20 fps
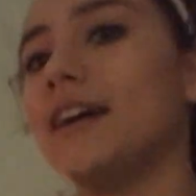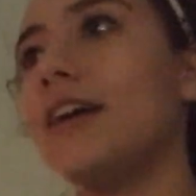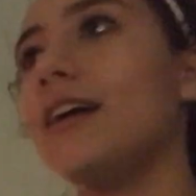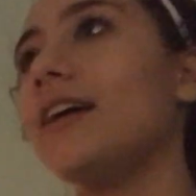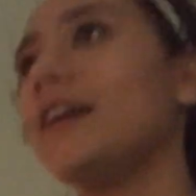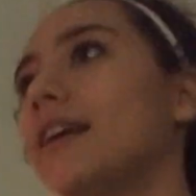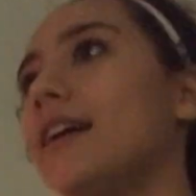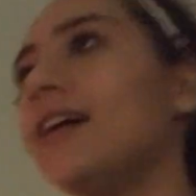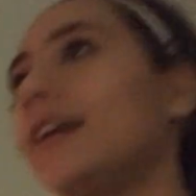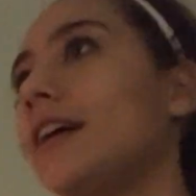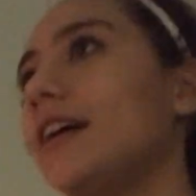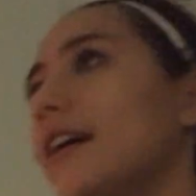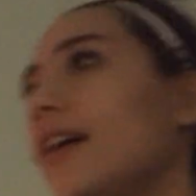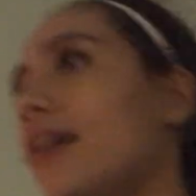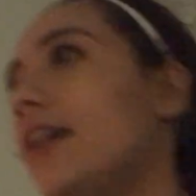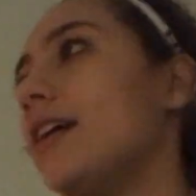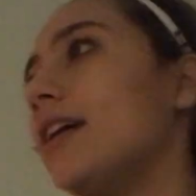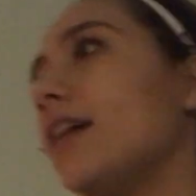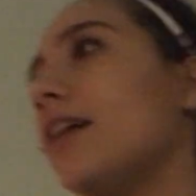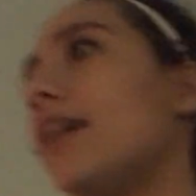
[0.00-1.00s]
again. out here
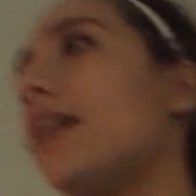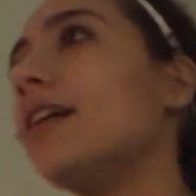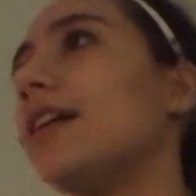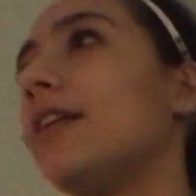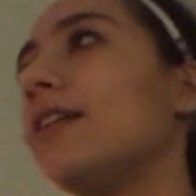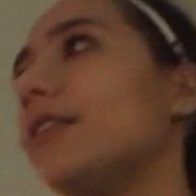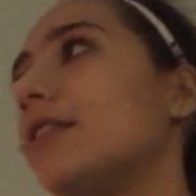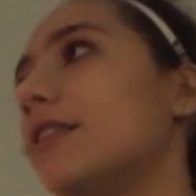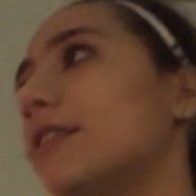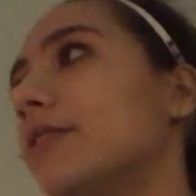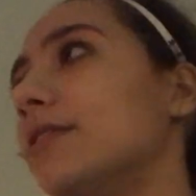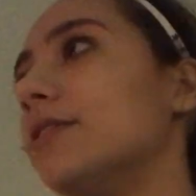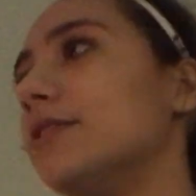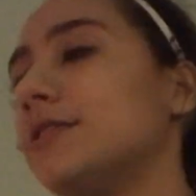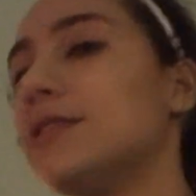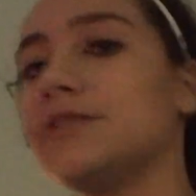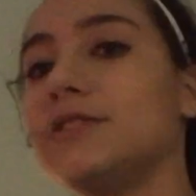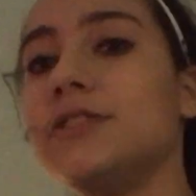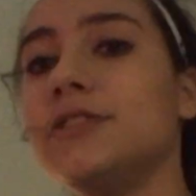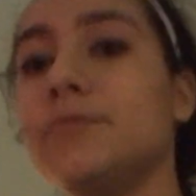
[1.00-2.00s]
without a
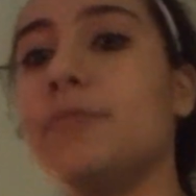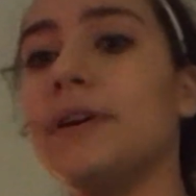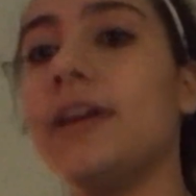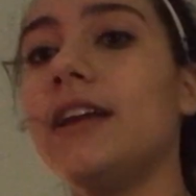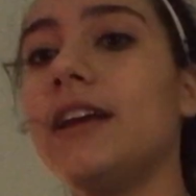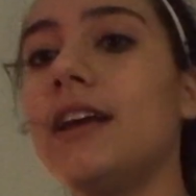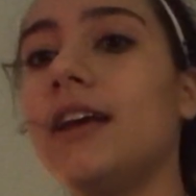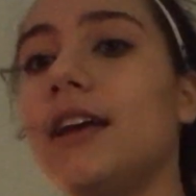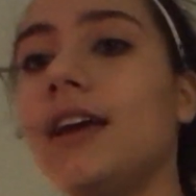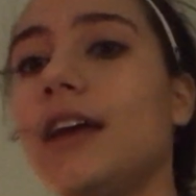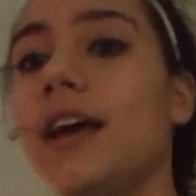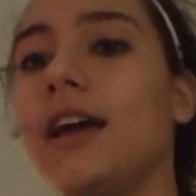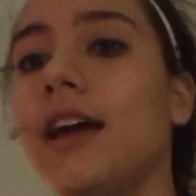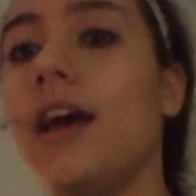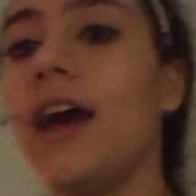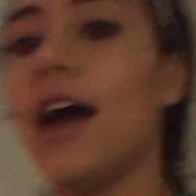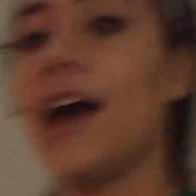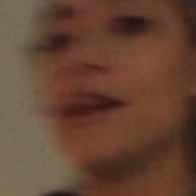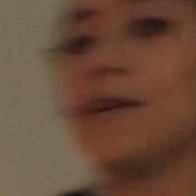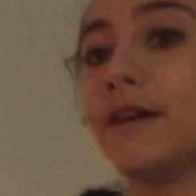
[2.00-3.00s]
sponsor. So stupid.
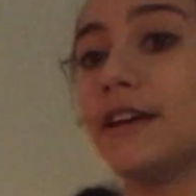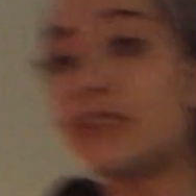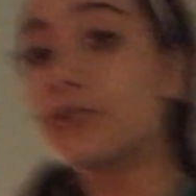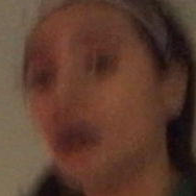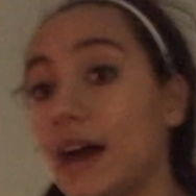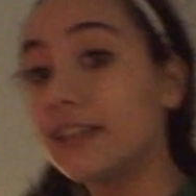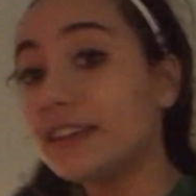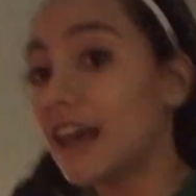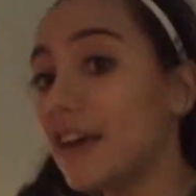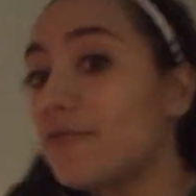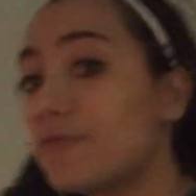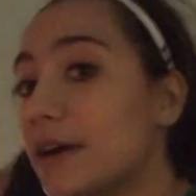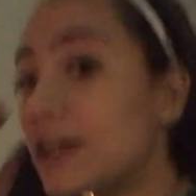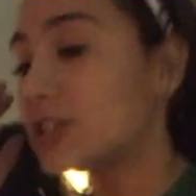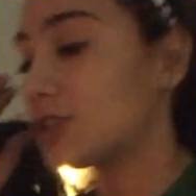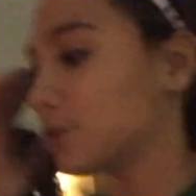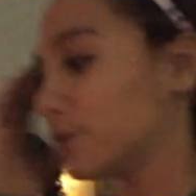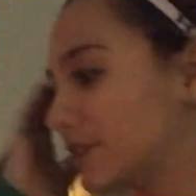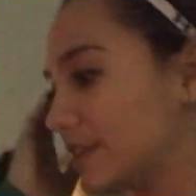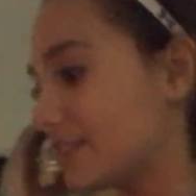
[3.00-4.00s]
Anyway, so I left
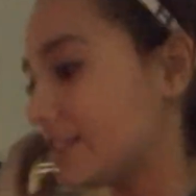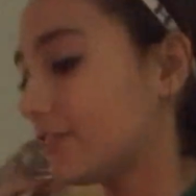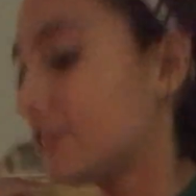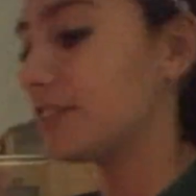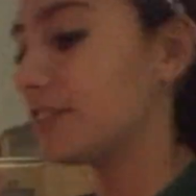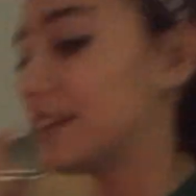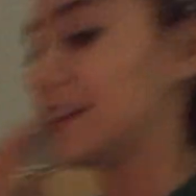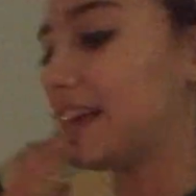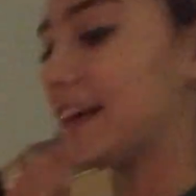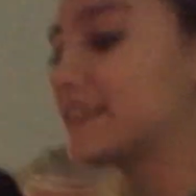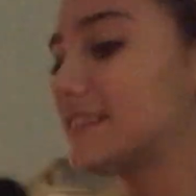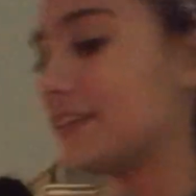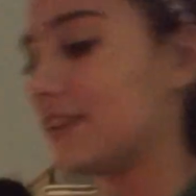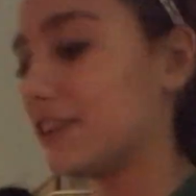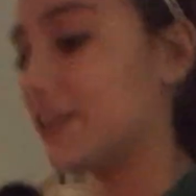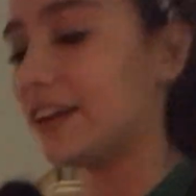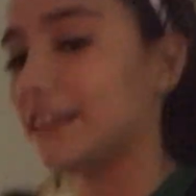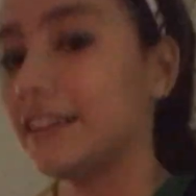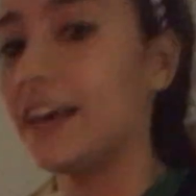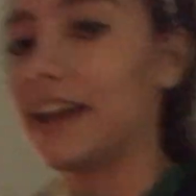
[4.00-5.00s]
my shorts, literally like
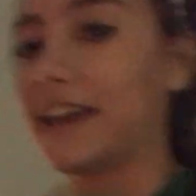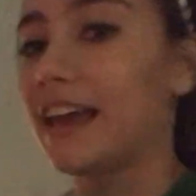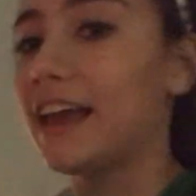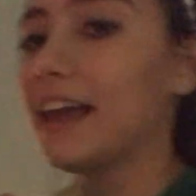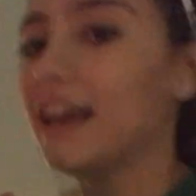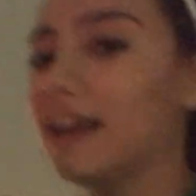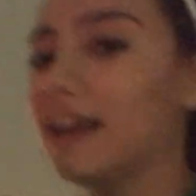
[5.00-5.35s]
here, like